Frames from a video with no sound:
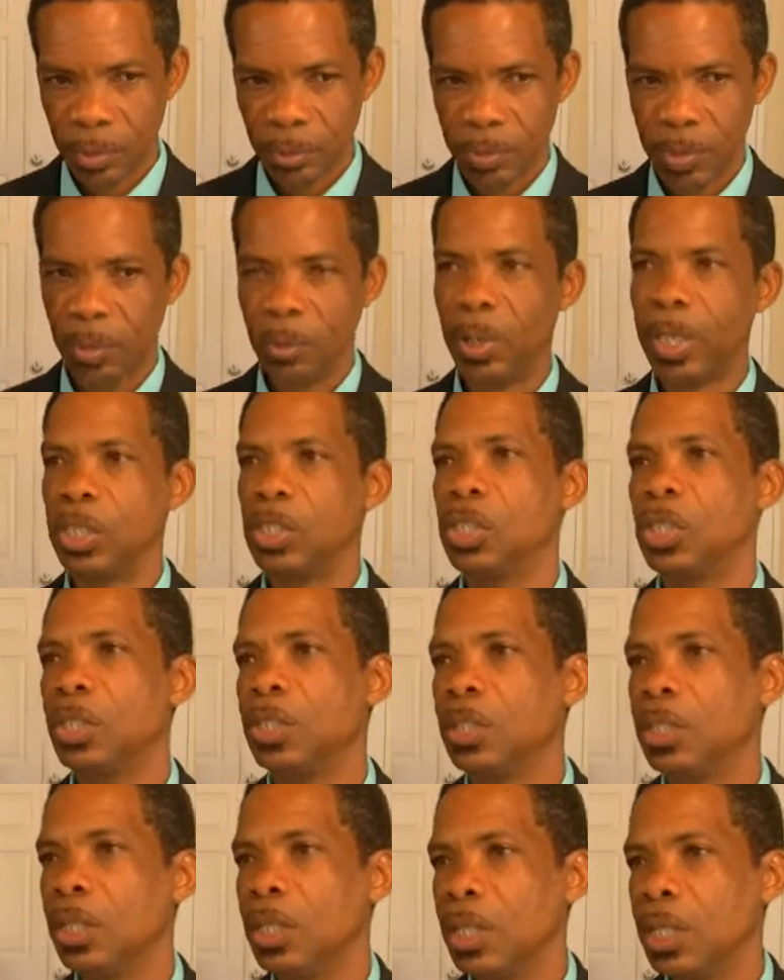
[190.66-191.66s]

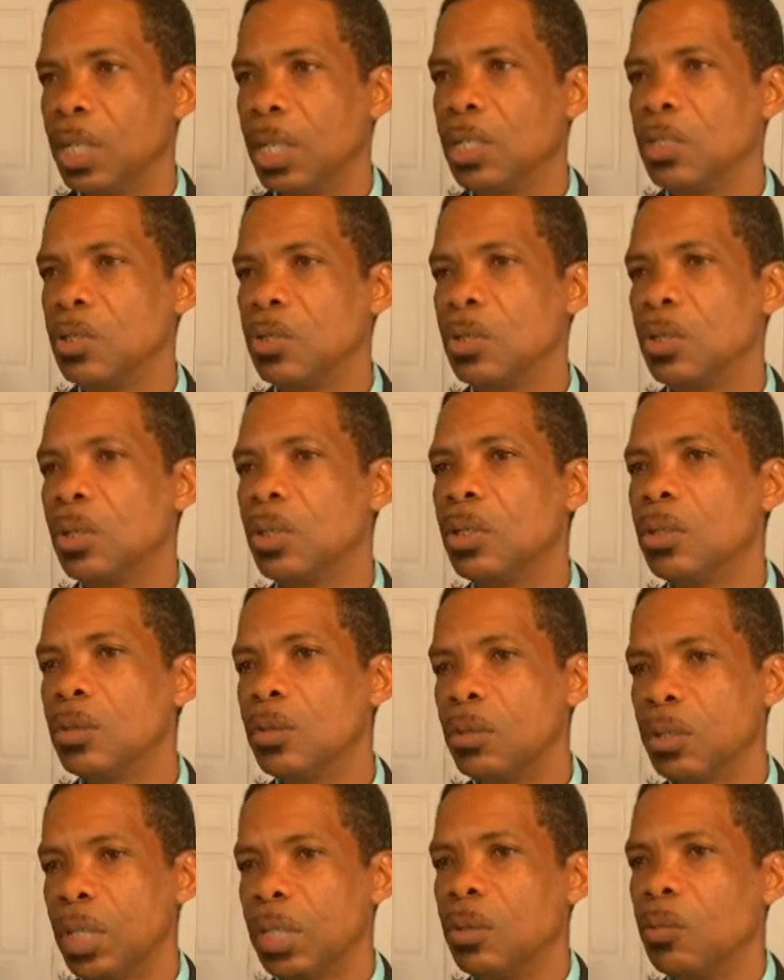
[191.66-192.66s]
direction as to
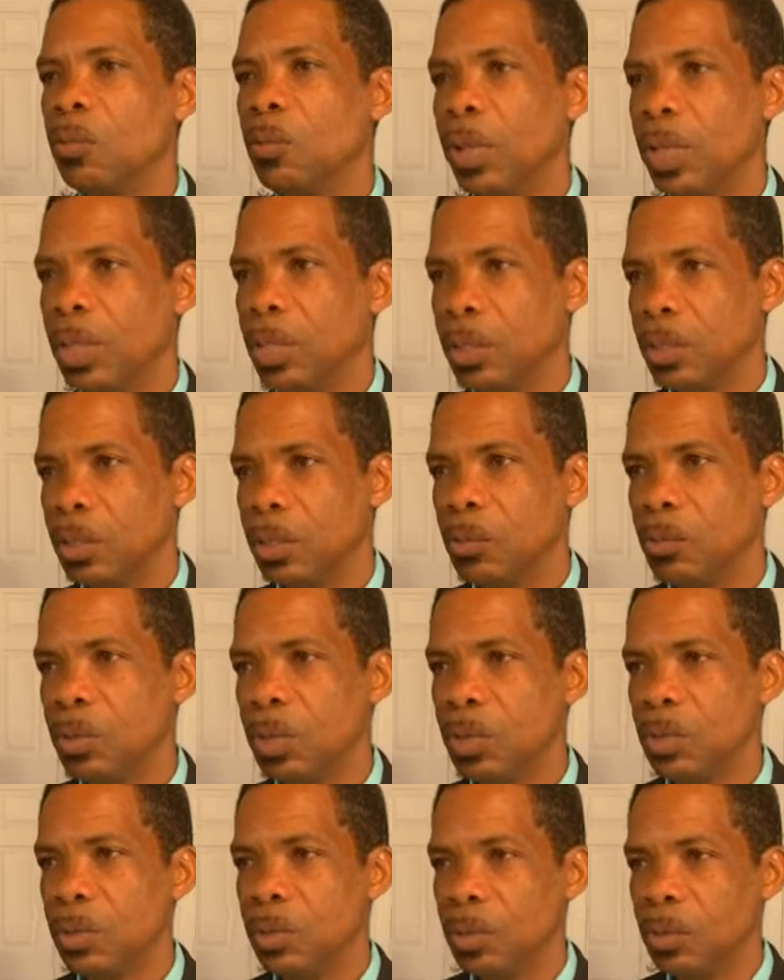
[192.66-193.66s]
how and where could
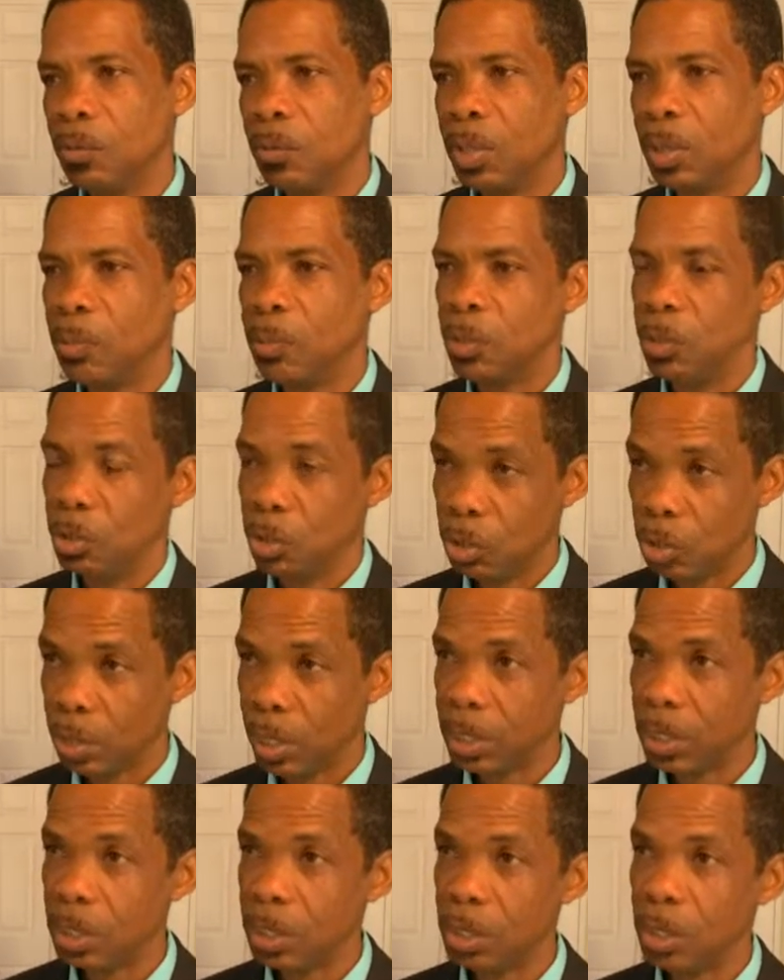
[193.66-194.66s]
we develop new
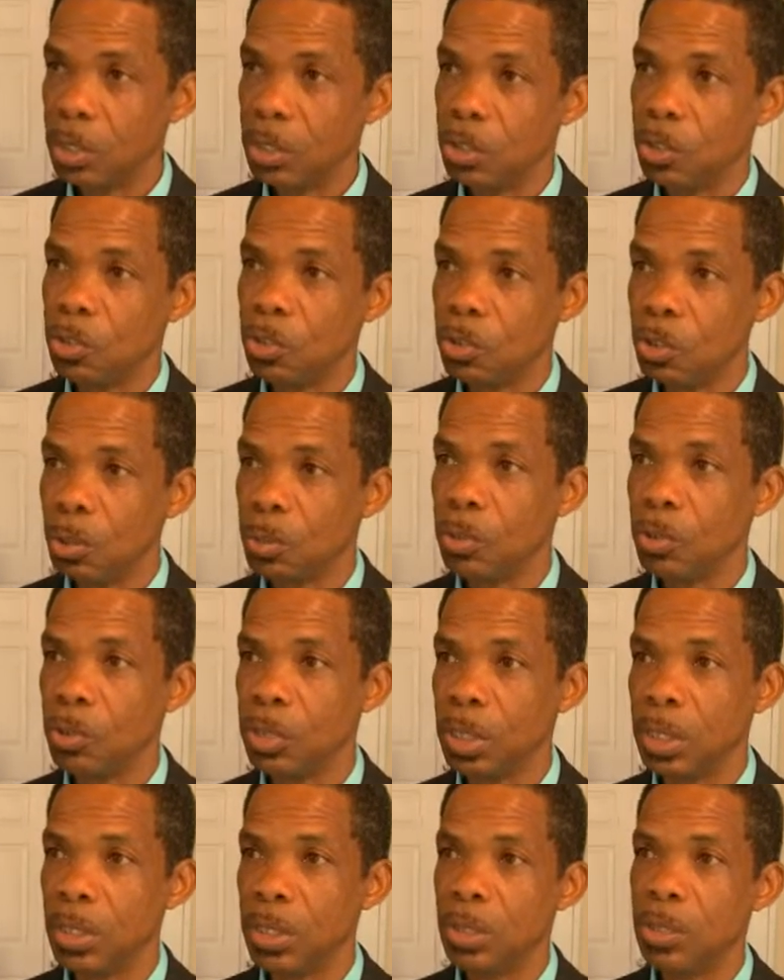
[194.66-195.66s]
strategies, new
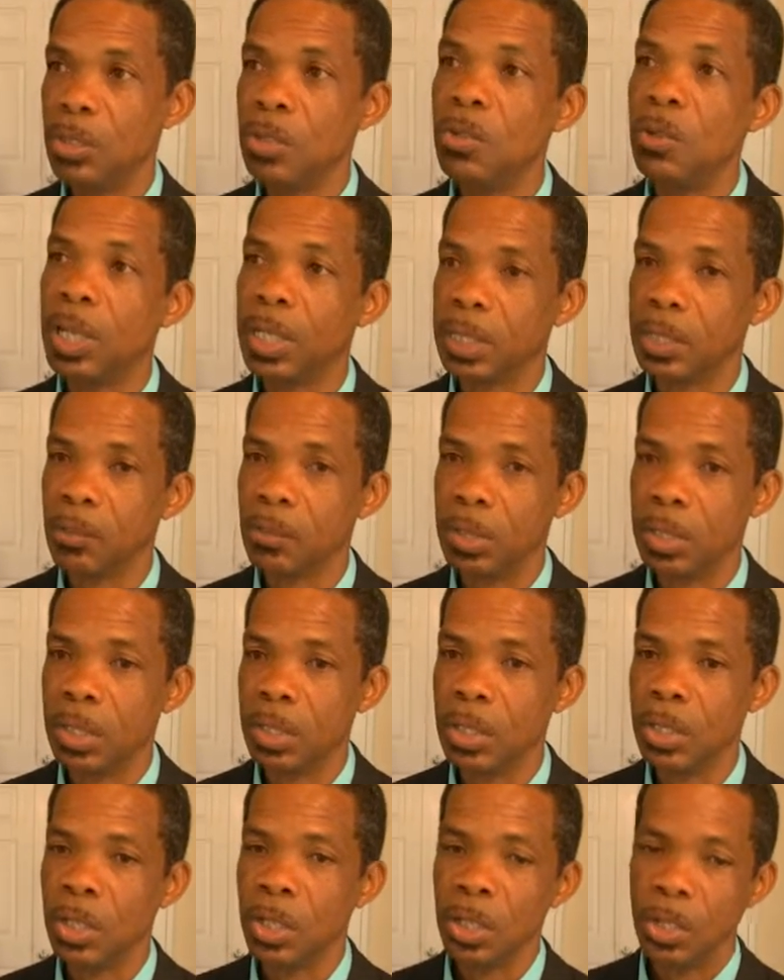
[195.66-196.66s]
approaches, new
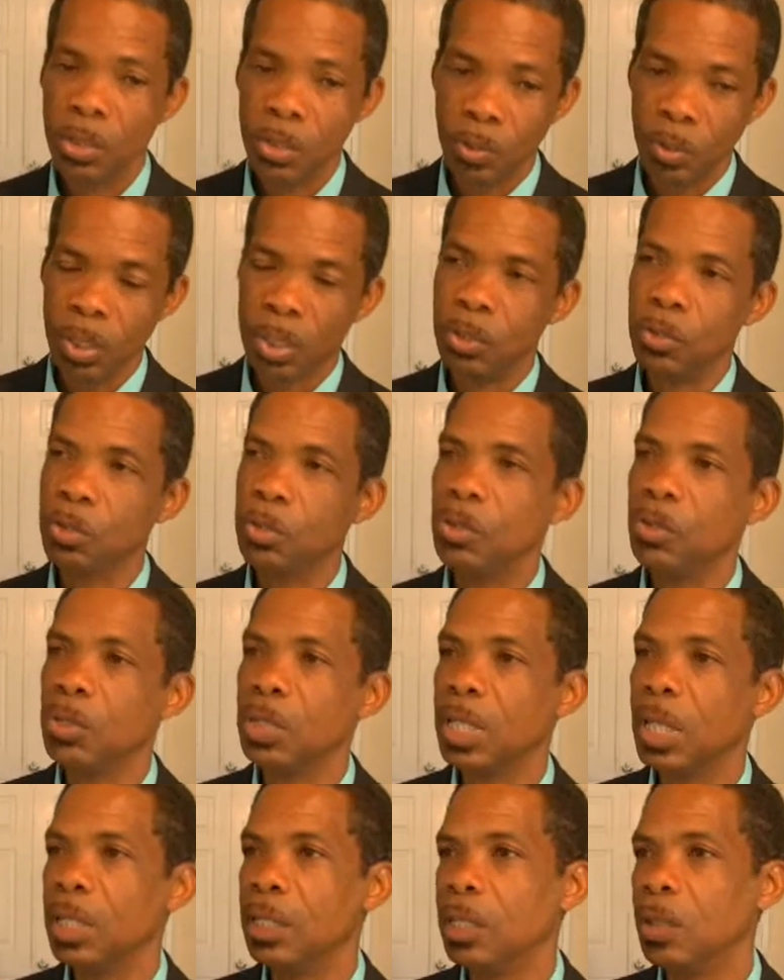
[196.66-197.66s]
activities to
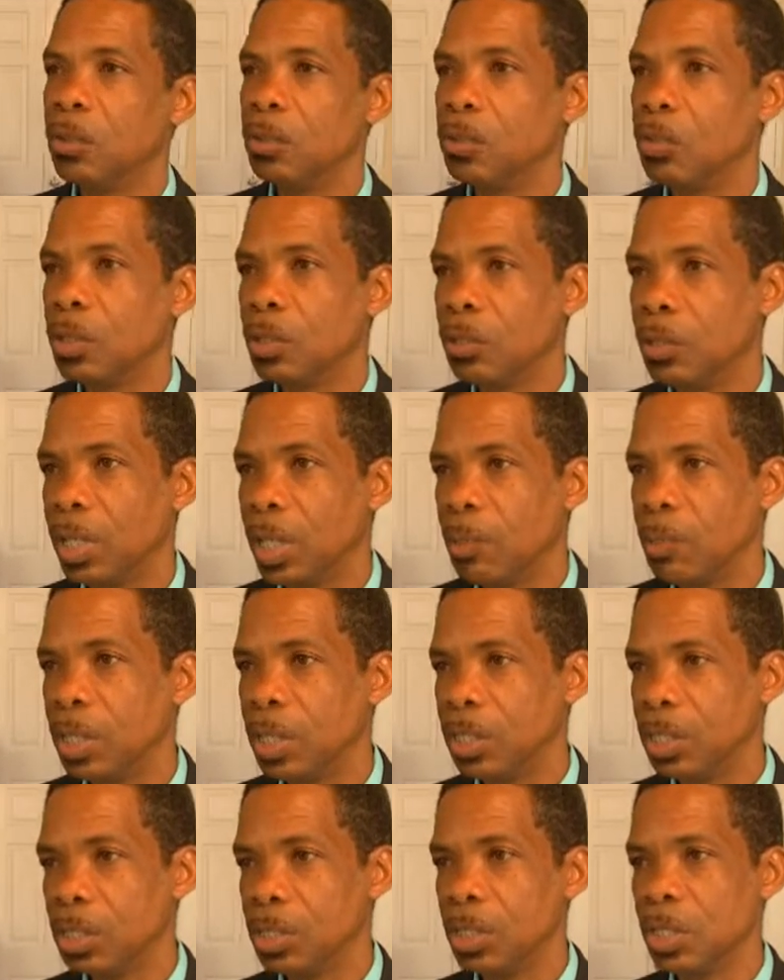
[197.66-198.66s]
introduce at our drug
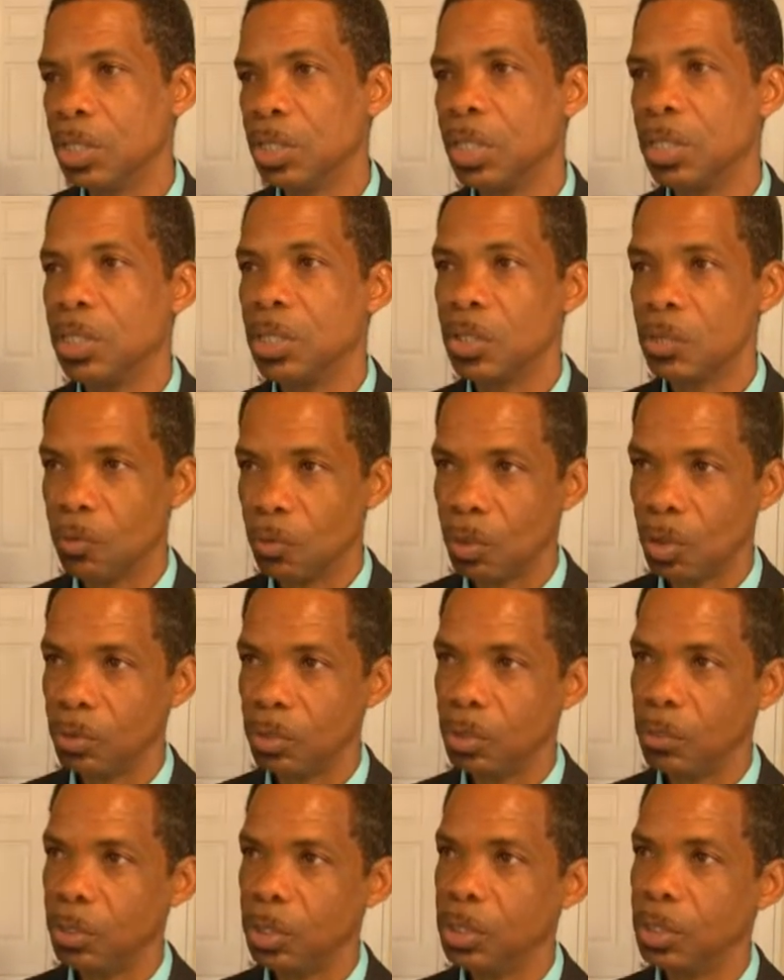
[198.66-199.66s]
rehabilitation centers
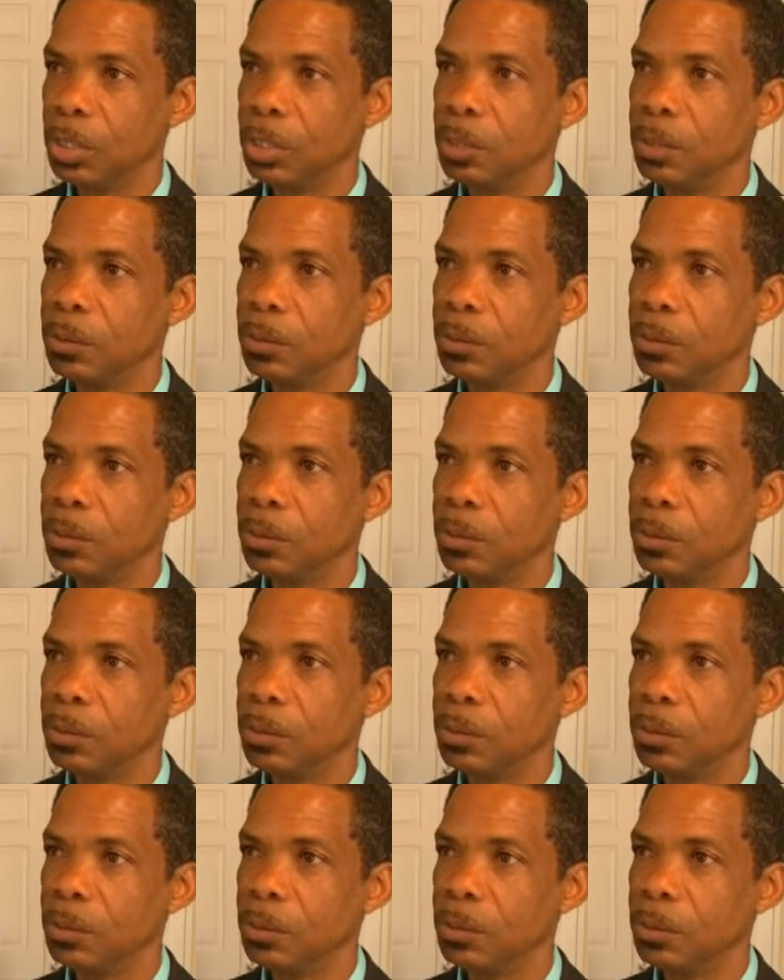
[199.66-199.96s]
throughout the region.